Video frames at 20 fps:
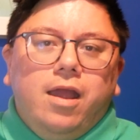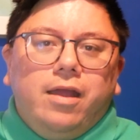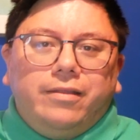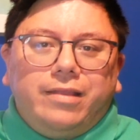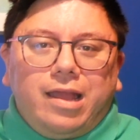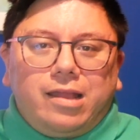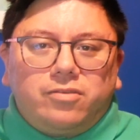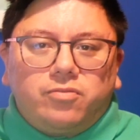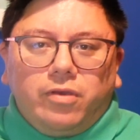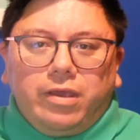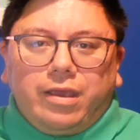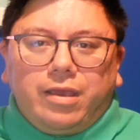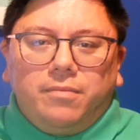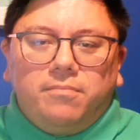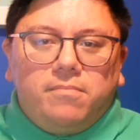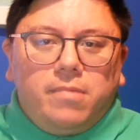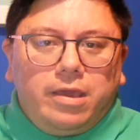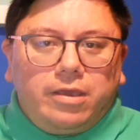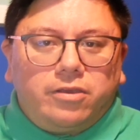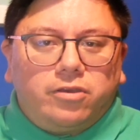That's where you
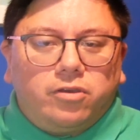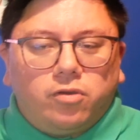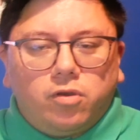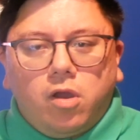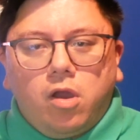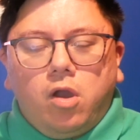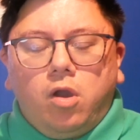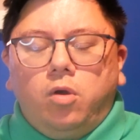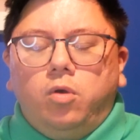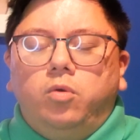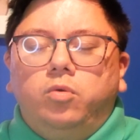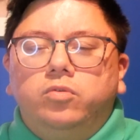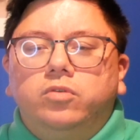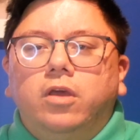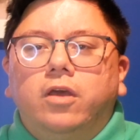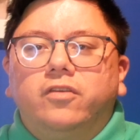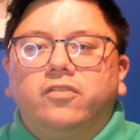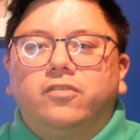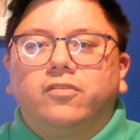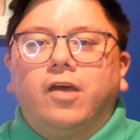can make your own
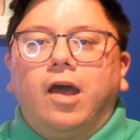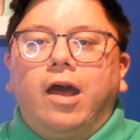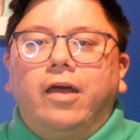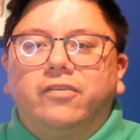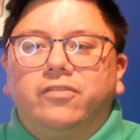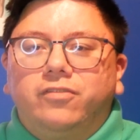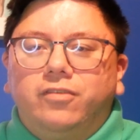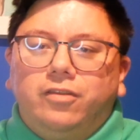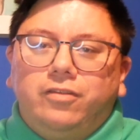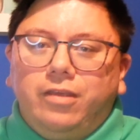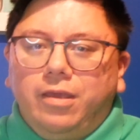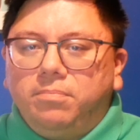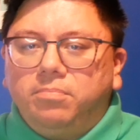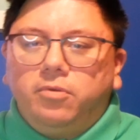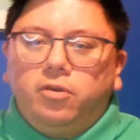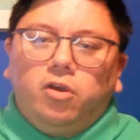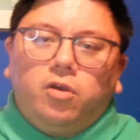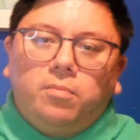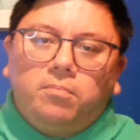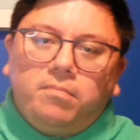sauce to dip
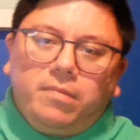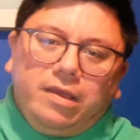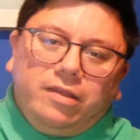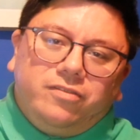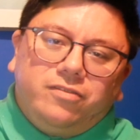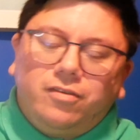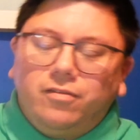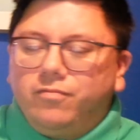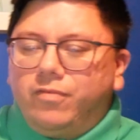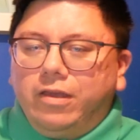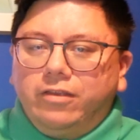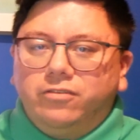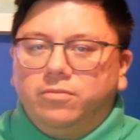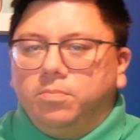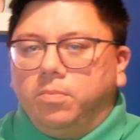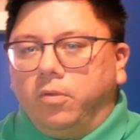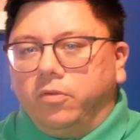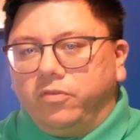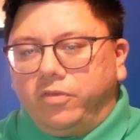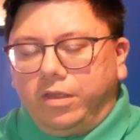your meats and
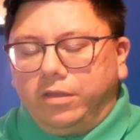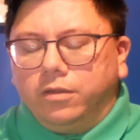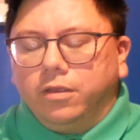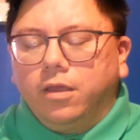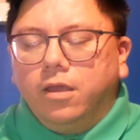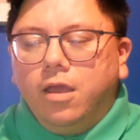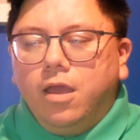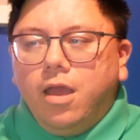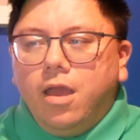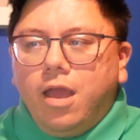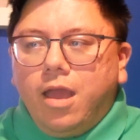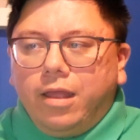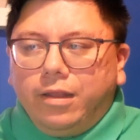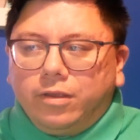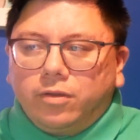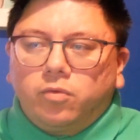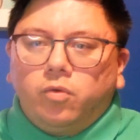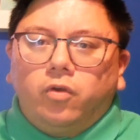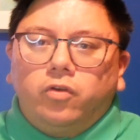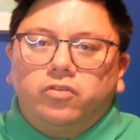vegetables in. And
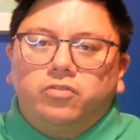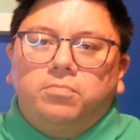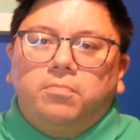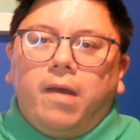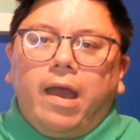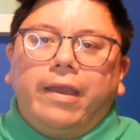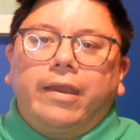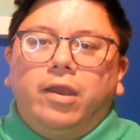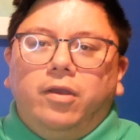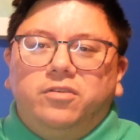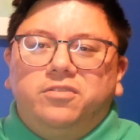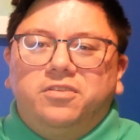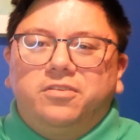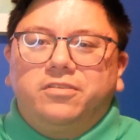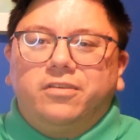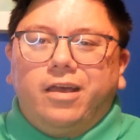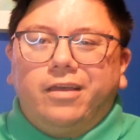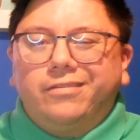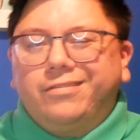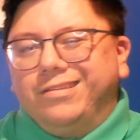of course, my go-to
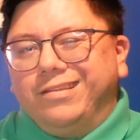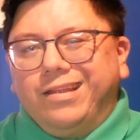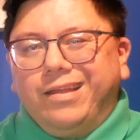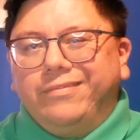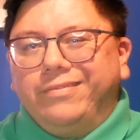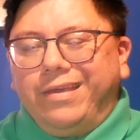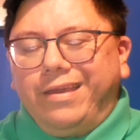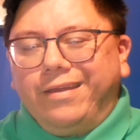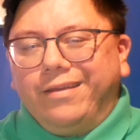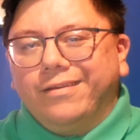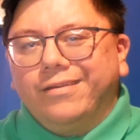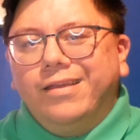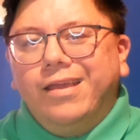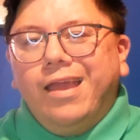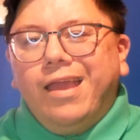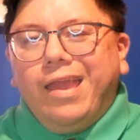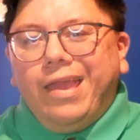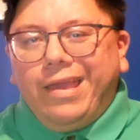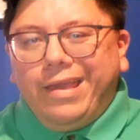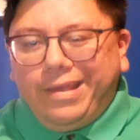sauce on there
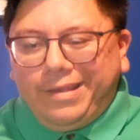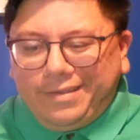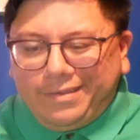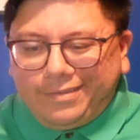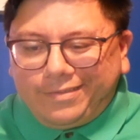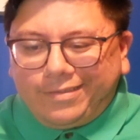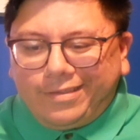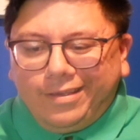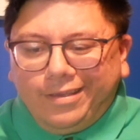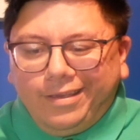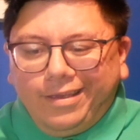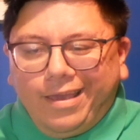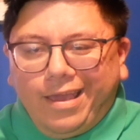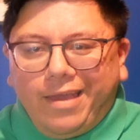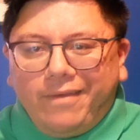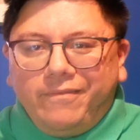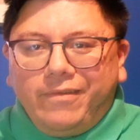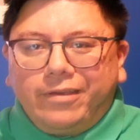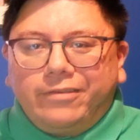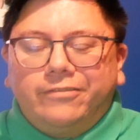is
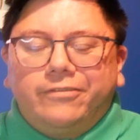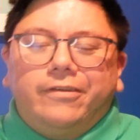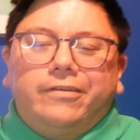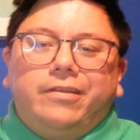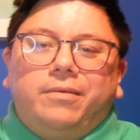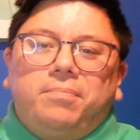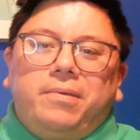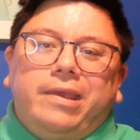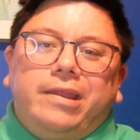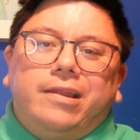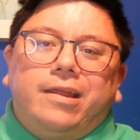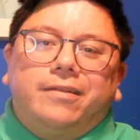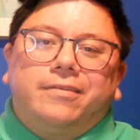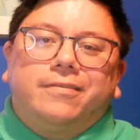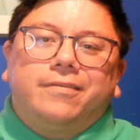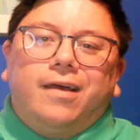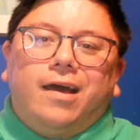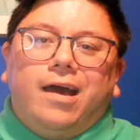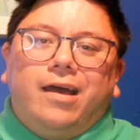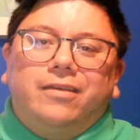a mixture of the peanut
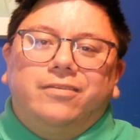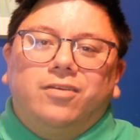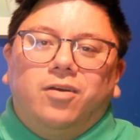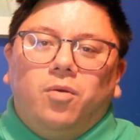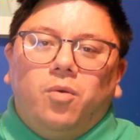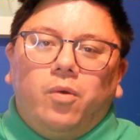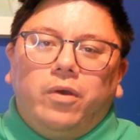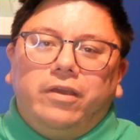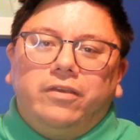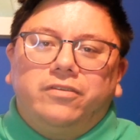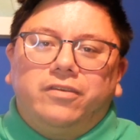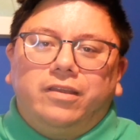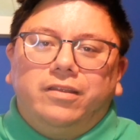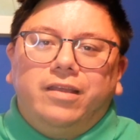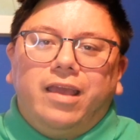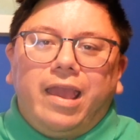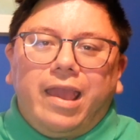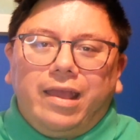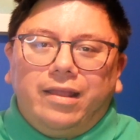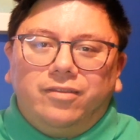sauce,
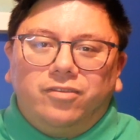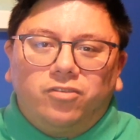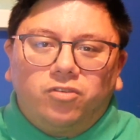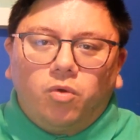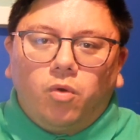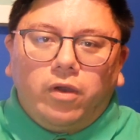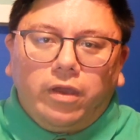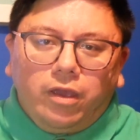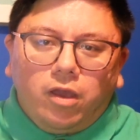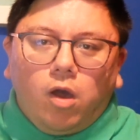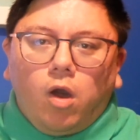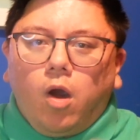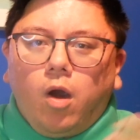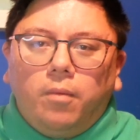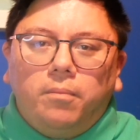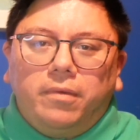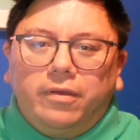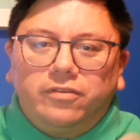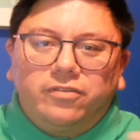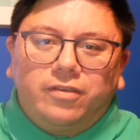hoisin, and soy all
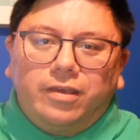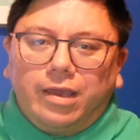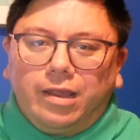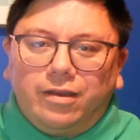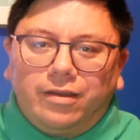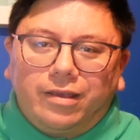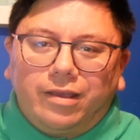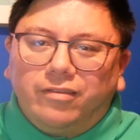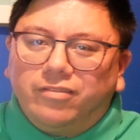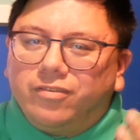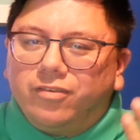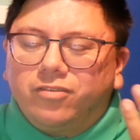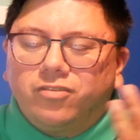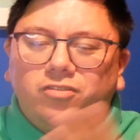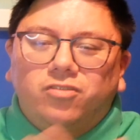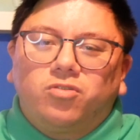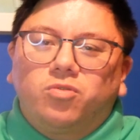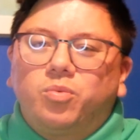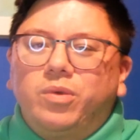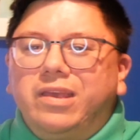mixed together. It gives this
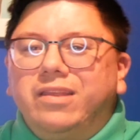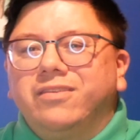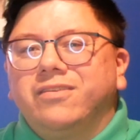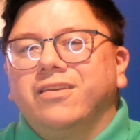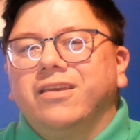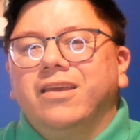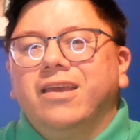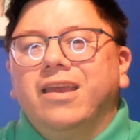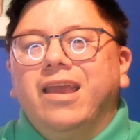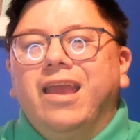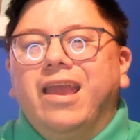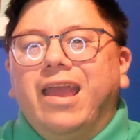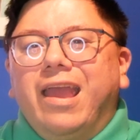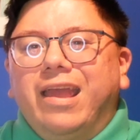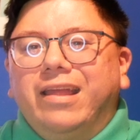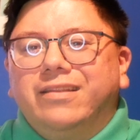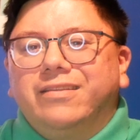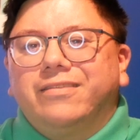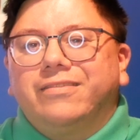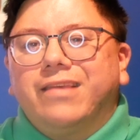sweet
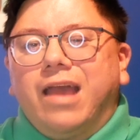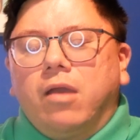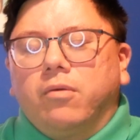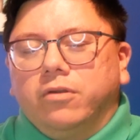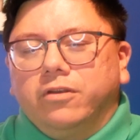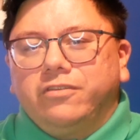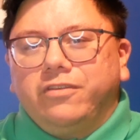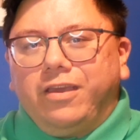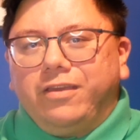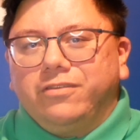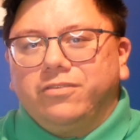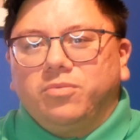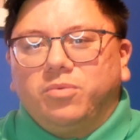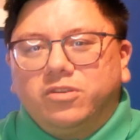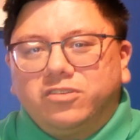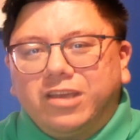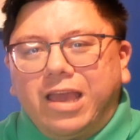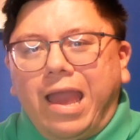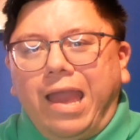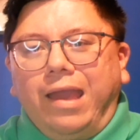and sour taste,
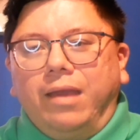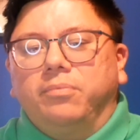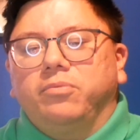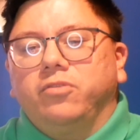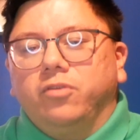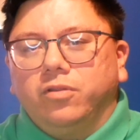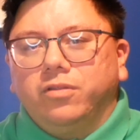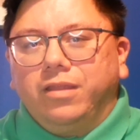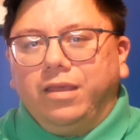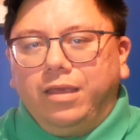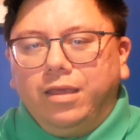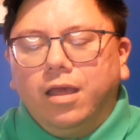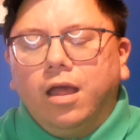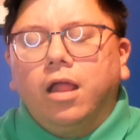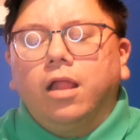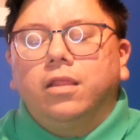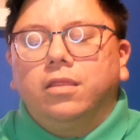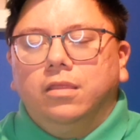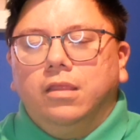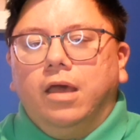which I absolutely
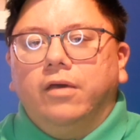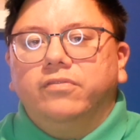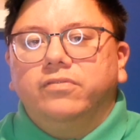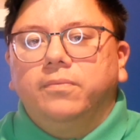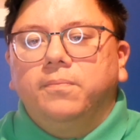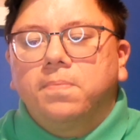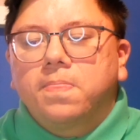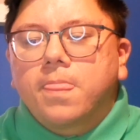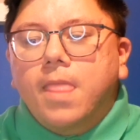love.